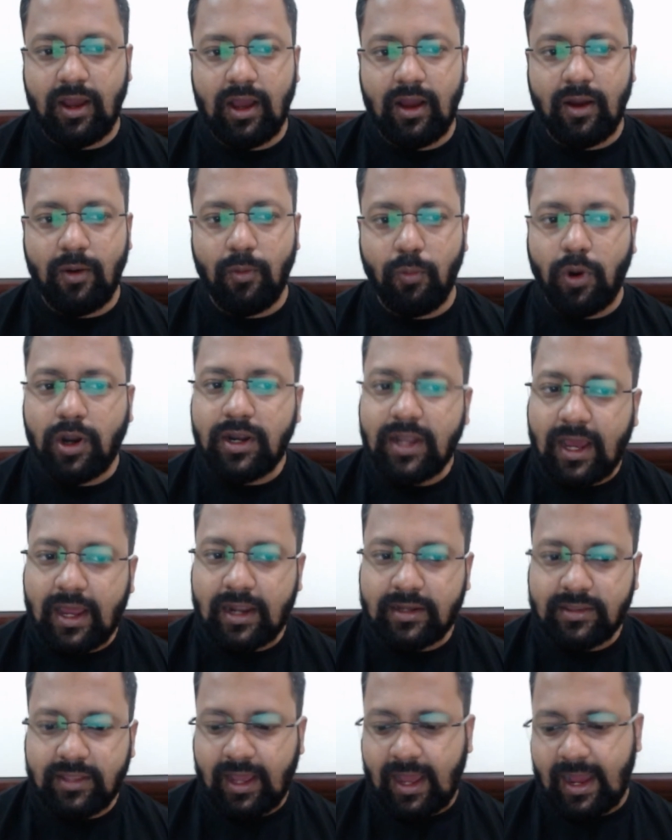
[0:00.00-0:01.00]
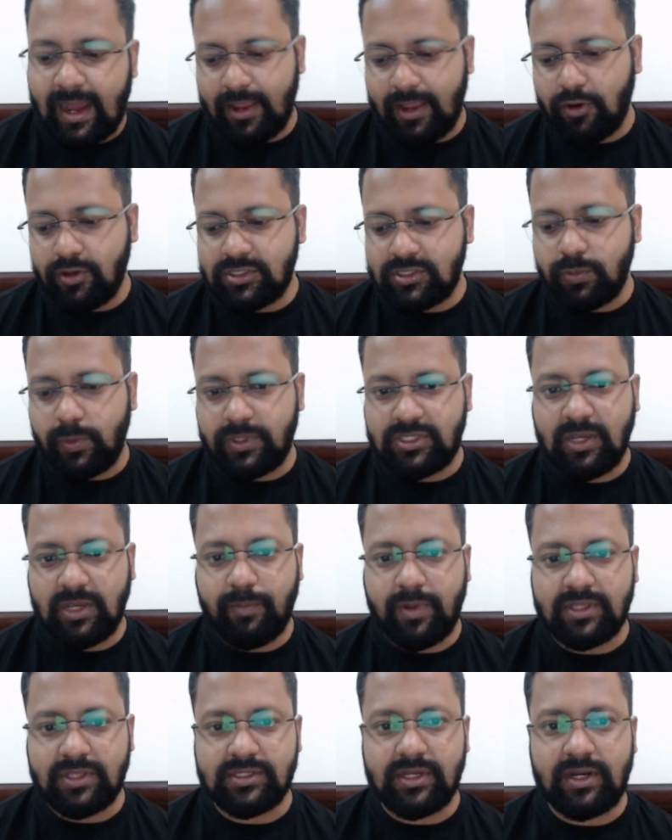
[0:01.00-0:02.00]
are the ions which are
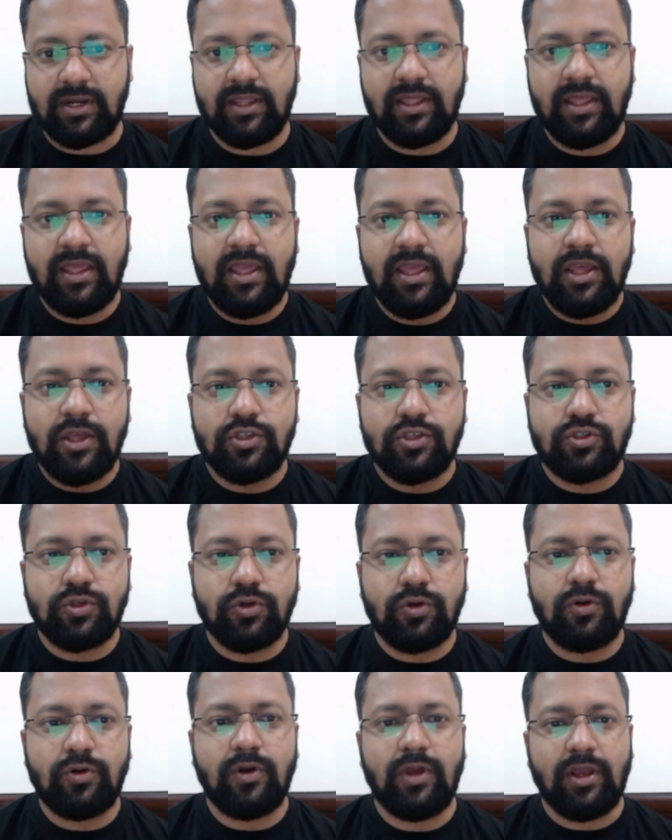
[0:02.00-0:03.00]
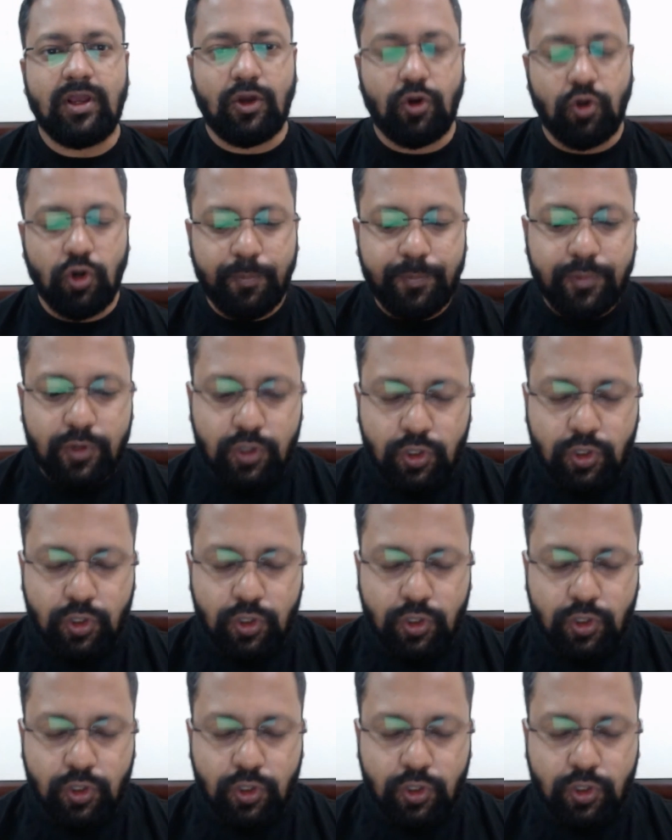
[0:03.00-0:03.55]
present? So group